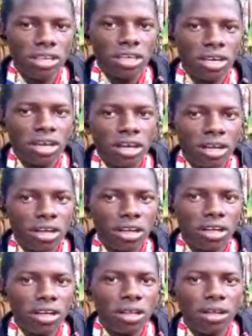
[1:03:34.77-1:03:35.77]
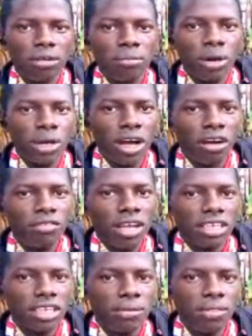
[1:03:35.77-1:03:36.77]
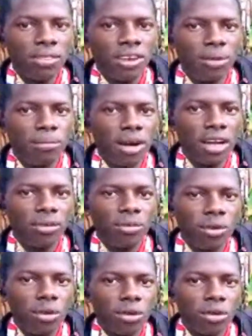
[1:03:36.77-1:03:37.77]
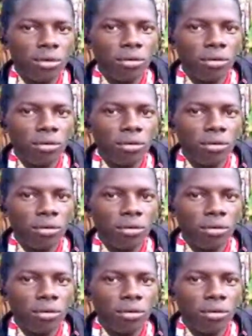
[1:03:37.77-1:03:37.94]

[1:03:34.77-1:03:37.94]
Yeah. But after some 3 months,